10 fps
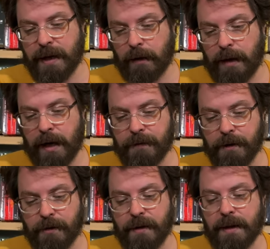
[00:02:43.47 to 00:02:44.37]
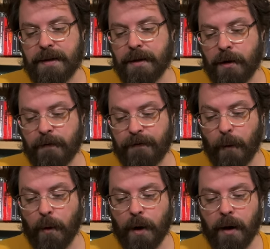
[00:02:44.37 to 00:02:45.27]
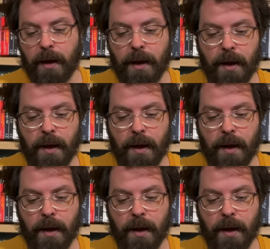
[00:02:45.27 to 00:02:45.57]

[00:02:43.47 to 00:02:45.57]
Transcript: got a lot of other things here for